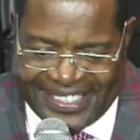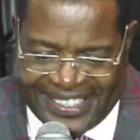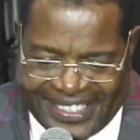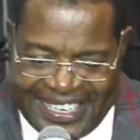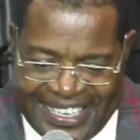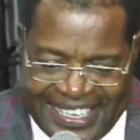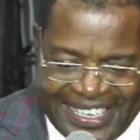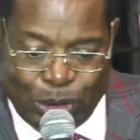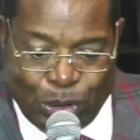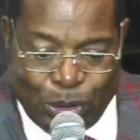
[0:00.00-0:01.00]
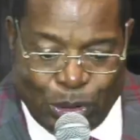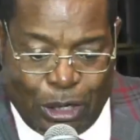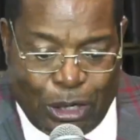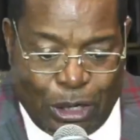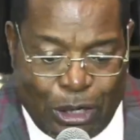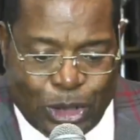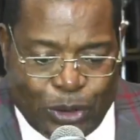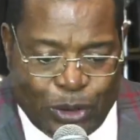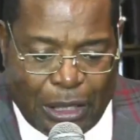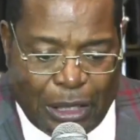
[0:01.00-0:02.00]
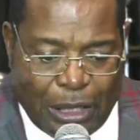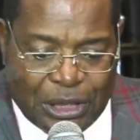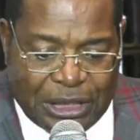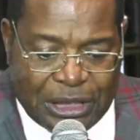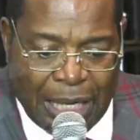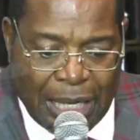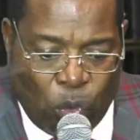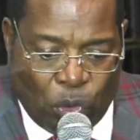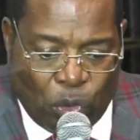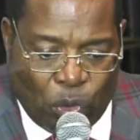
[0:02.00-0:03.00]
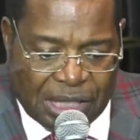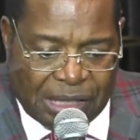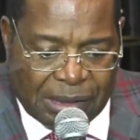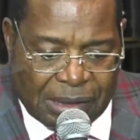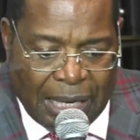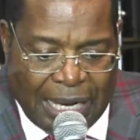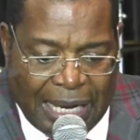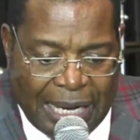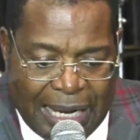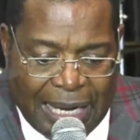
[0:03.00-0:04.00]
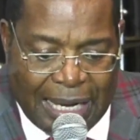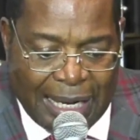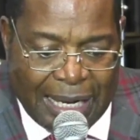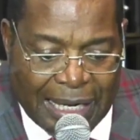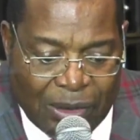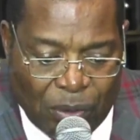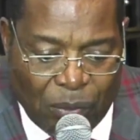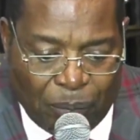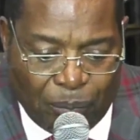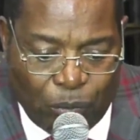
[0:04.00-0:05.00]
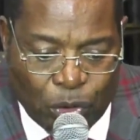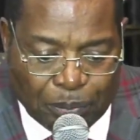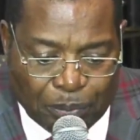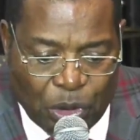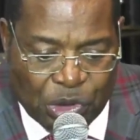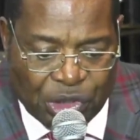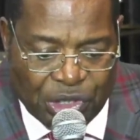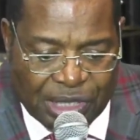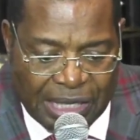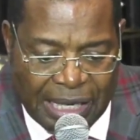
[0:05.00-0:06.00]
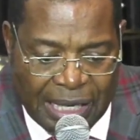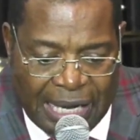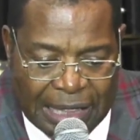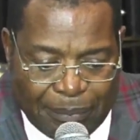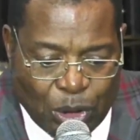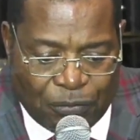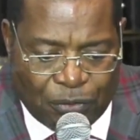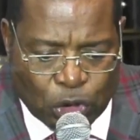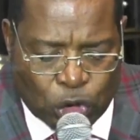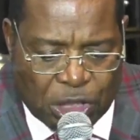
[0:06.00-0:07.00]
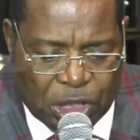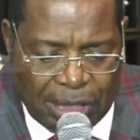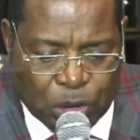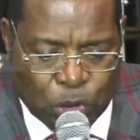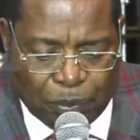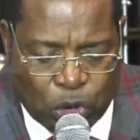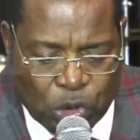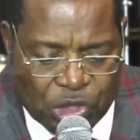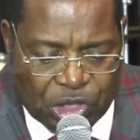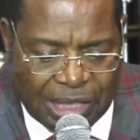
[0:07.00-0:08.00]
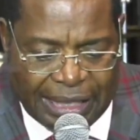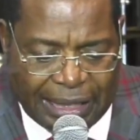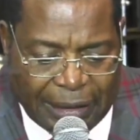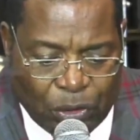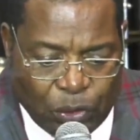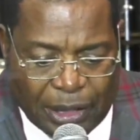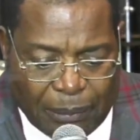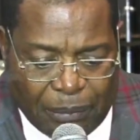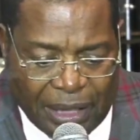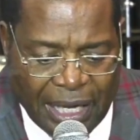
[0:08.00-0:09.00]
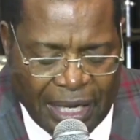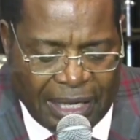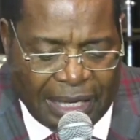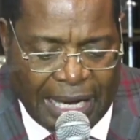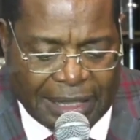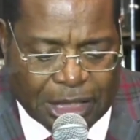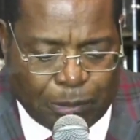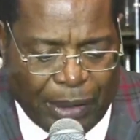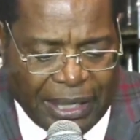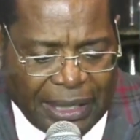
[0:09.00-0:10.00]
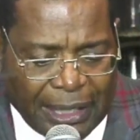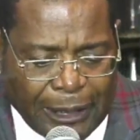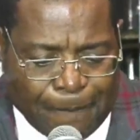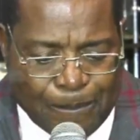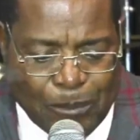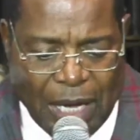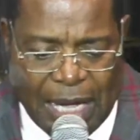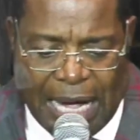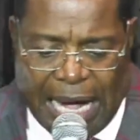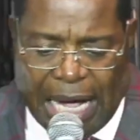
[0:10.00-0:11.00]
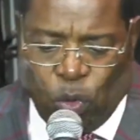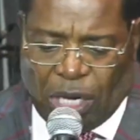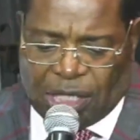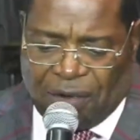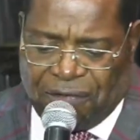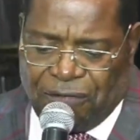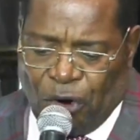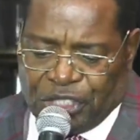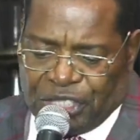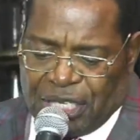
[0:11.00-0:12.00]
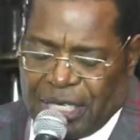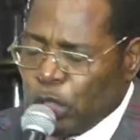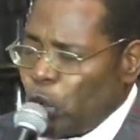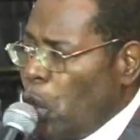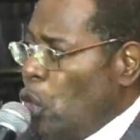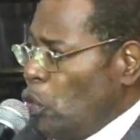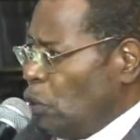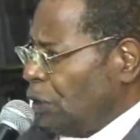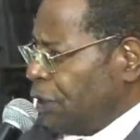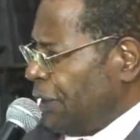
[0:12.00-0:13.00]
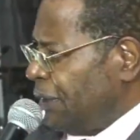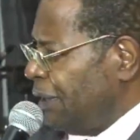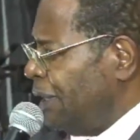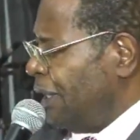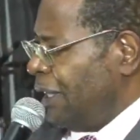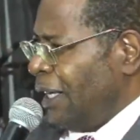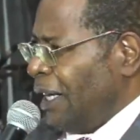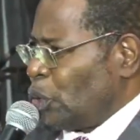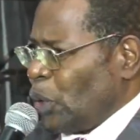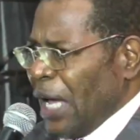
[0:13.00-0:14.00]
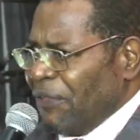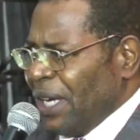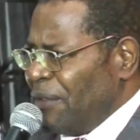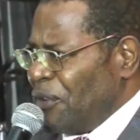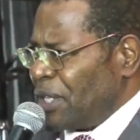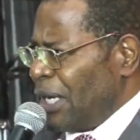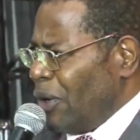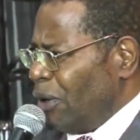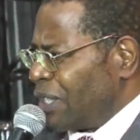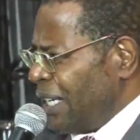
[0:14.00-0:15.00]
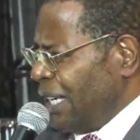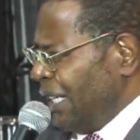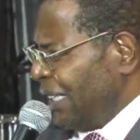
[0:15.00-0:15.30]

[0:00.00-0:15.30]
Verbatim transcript: uh, he says, You know the word of the Lord, which uh, which Moses, uh, the man of God, said to me concerning you and me in Kadesh Barnea. I was 40 years old. Do I have any 40 year olds here?